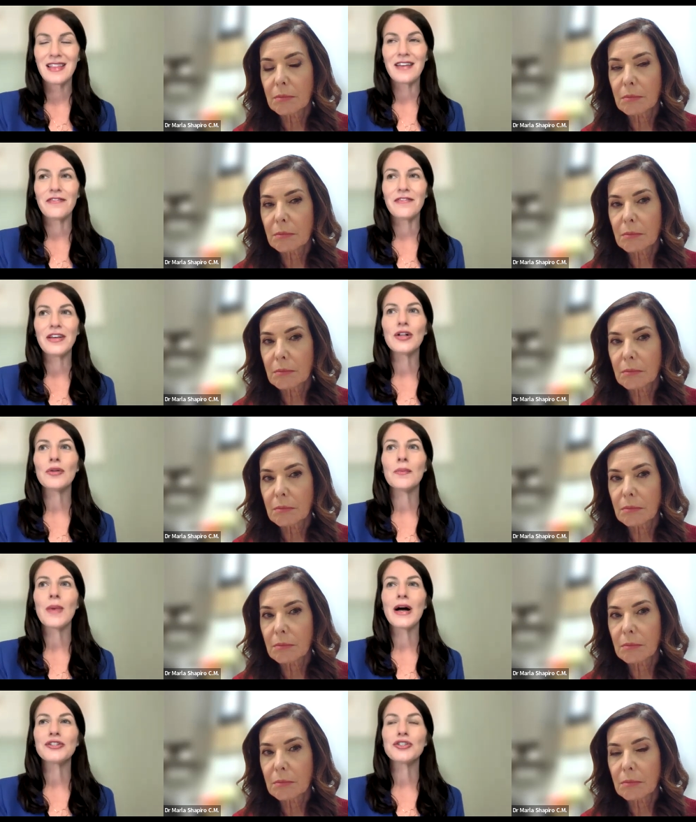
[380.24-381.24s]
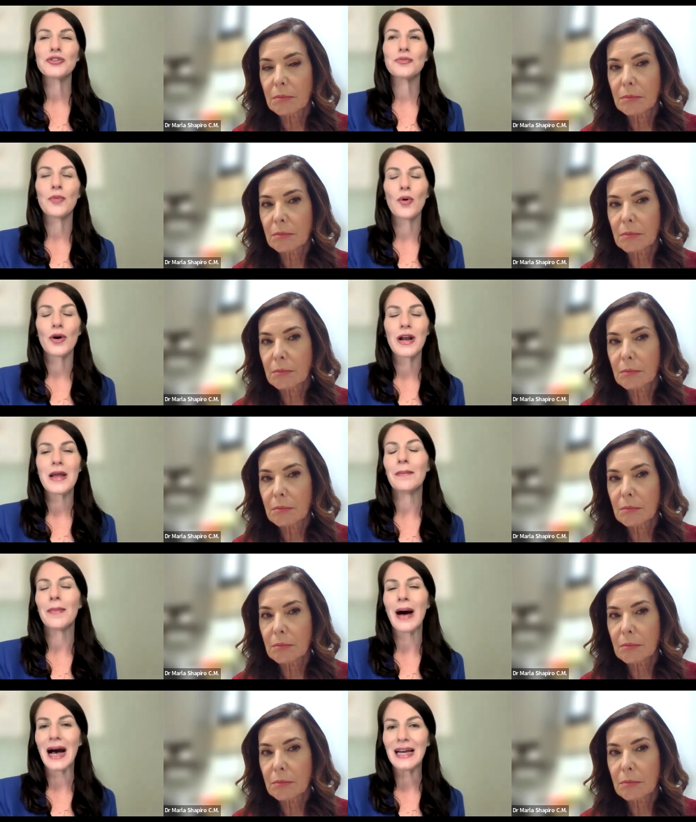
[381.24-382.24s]
Speaker 1: they feel much more
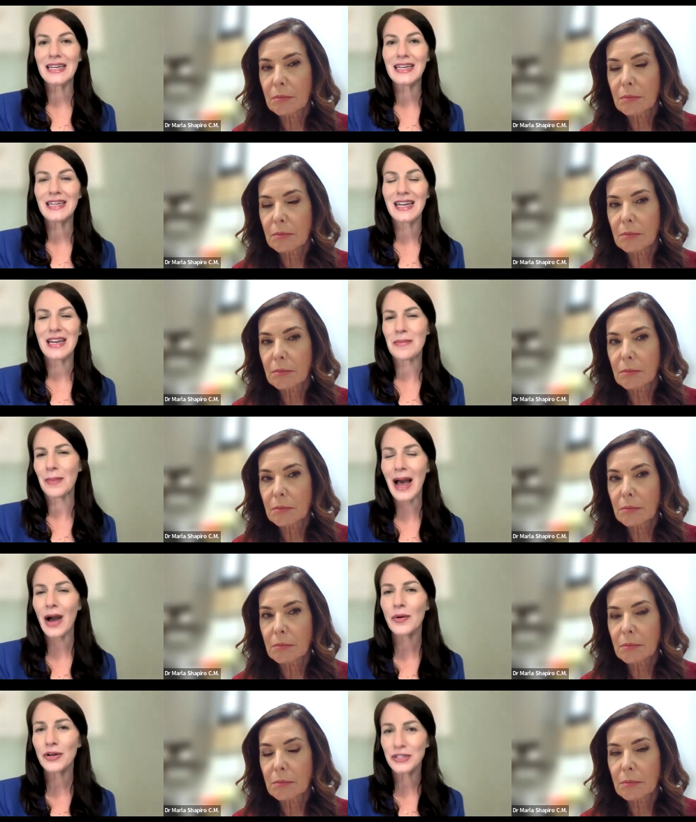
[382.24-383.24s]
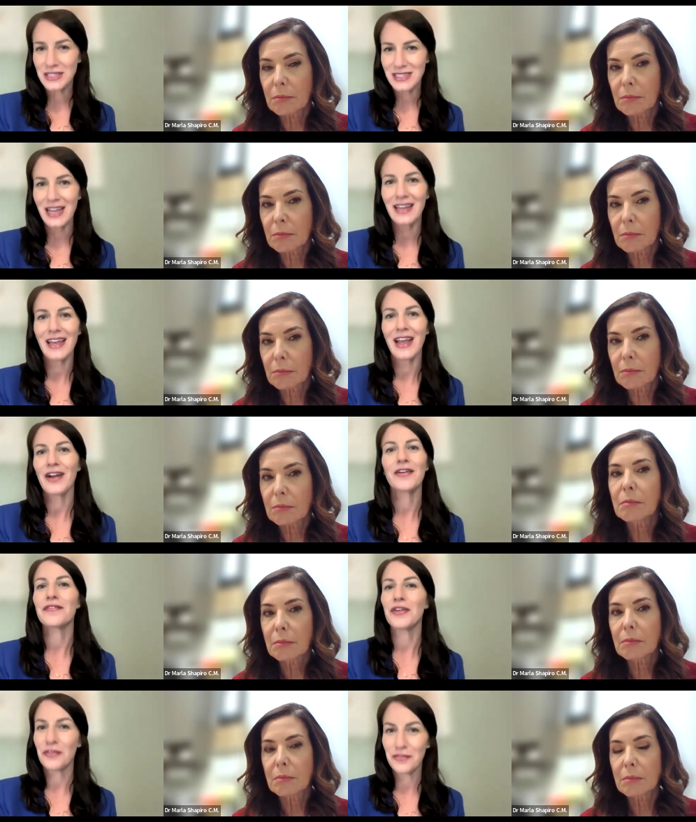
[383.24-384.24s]
embodied and empowered to take care
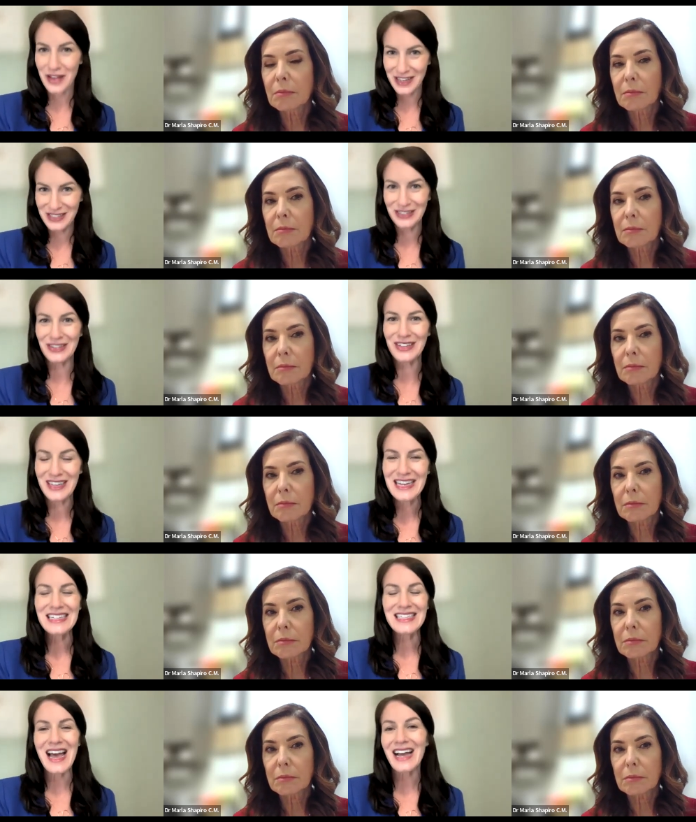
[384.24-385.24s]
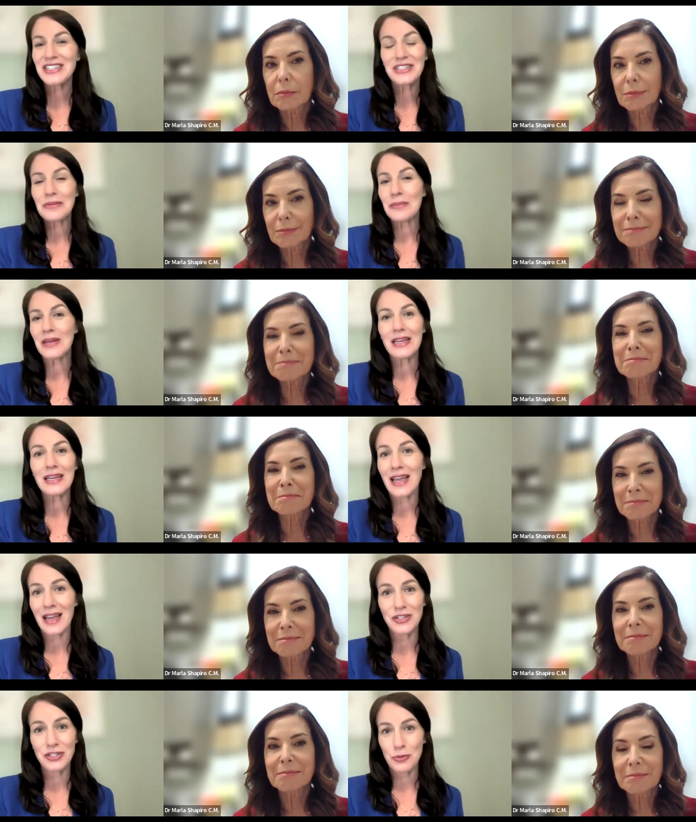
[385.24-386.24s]
of their vessel, to actually be mm-hmm.
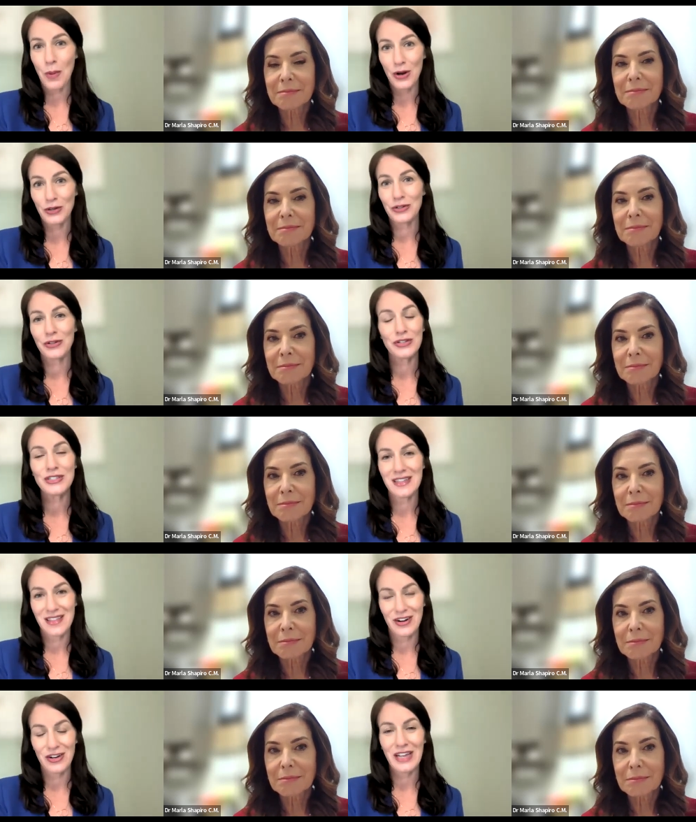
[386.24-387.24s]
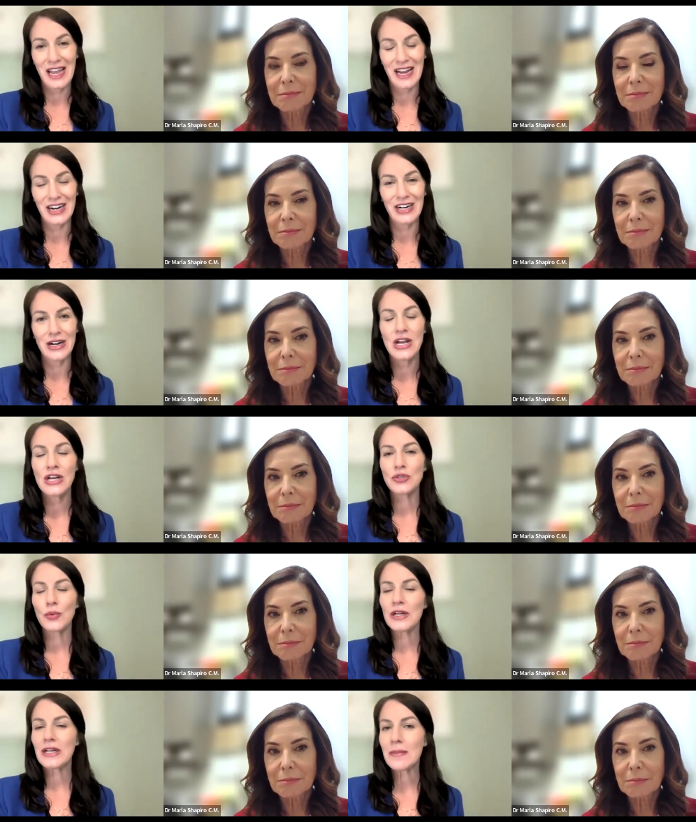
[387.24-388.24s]
engaged partners in their care.
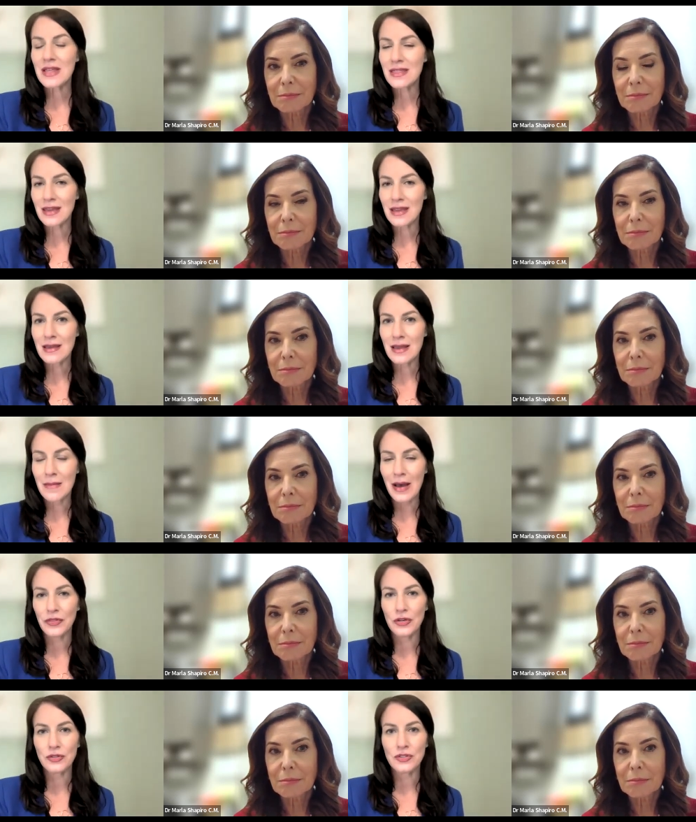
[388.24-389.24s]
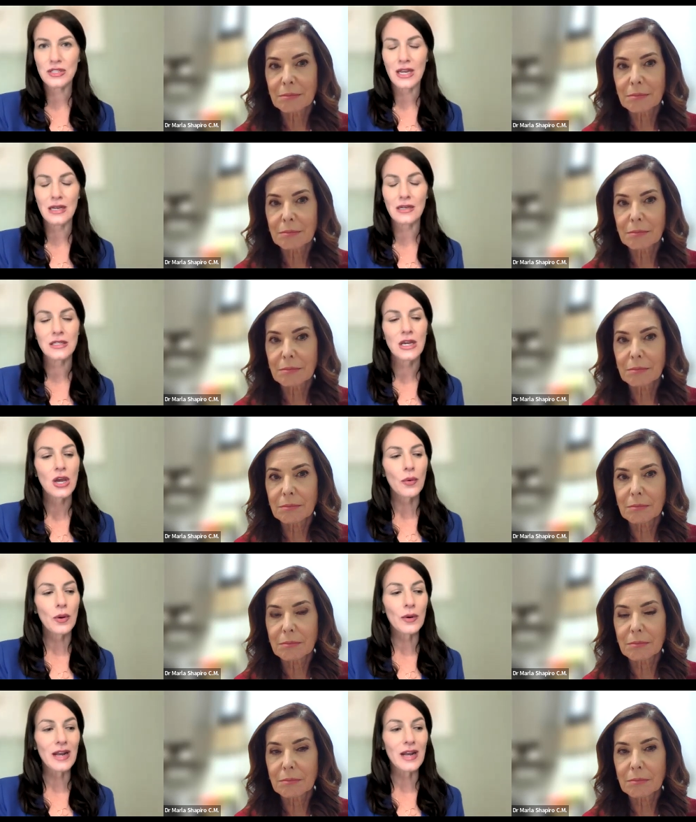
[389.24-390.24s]
So, we're going to be thinking about those things.
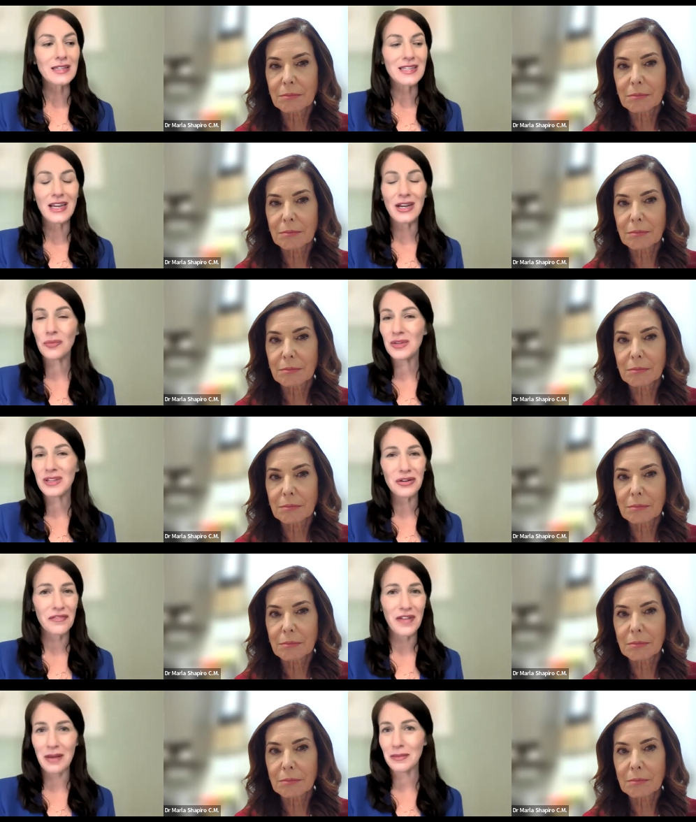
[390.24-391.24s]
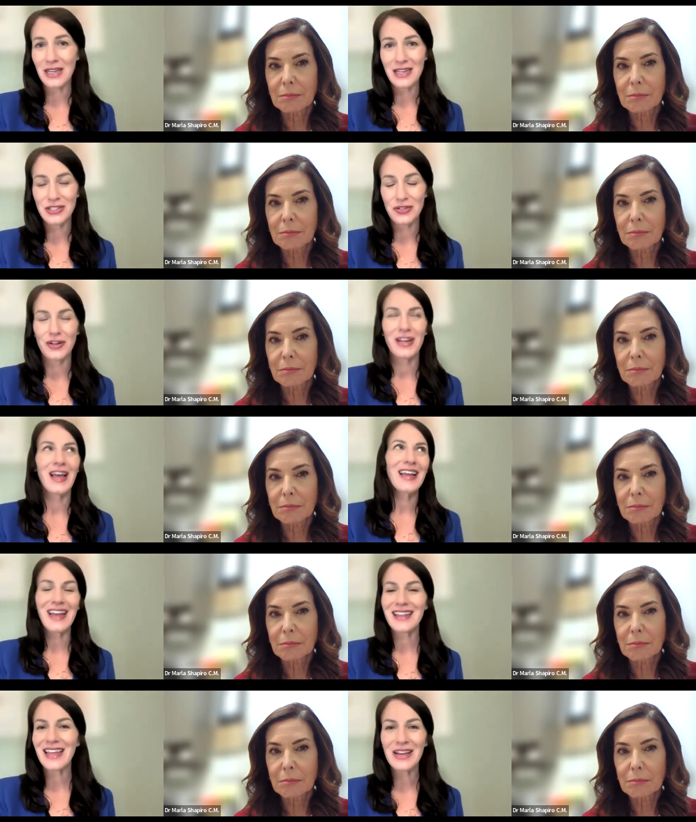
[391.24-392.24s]
We want to take a really good family history,
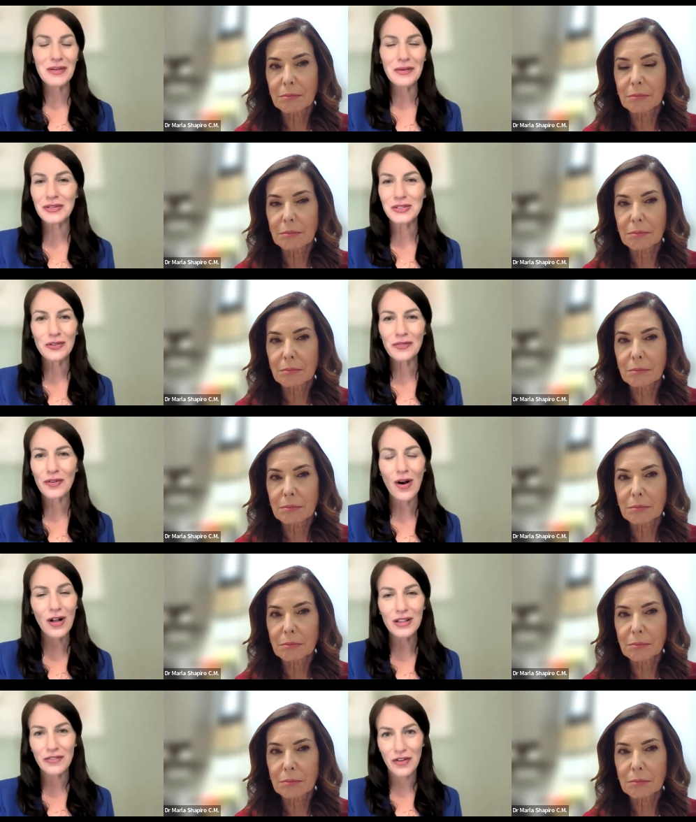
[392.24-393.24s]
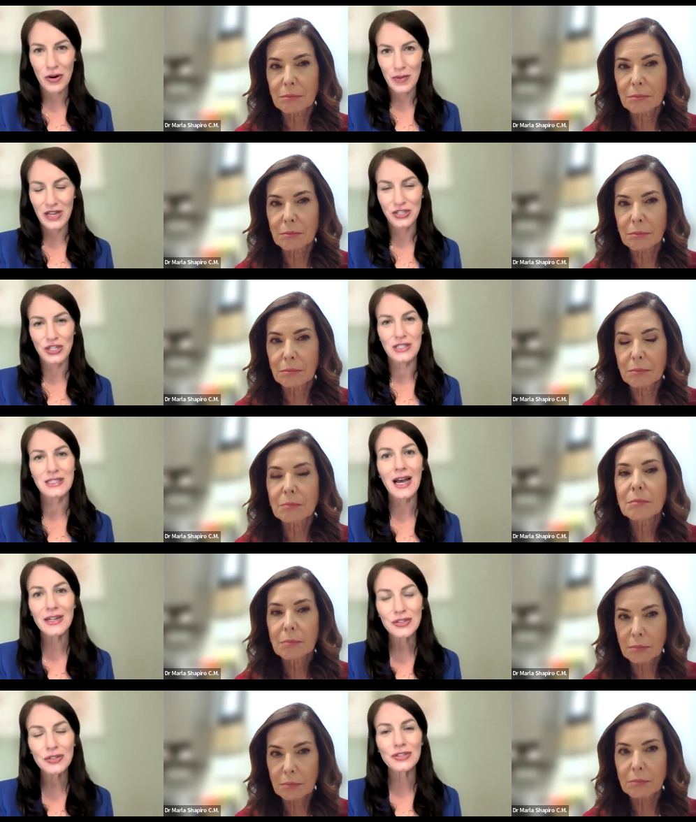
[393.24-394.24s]
again, like we would do for all of our patients,
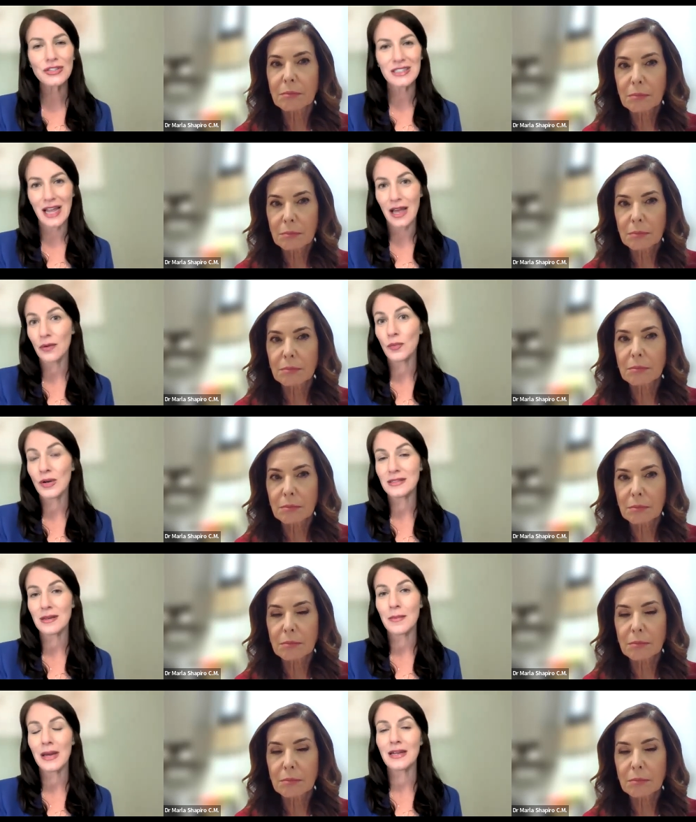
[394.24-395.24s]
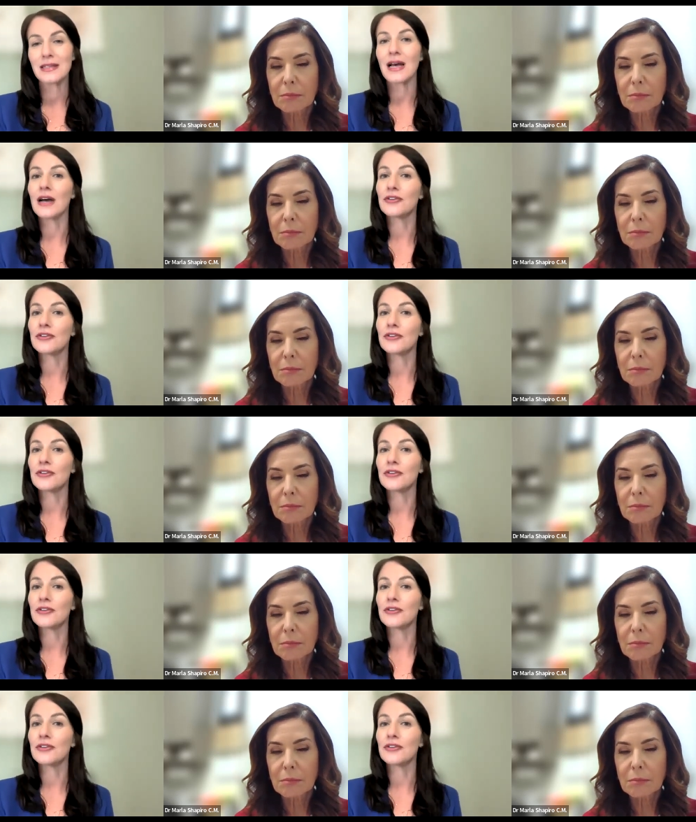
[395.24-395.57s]
understand what somebody's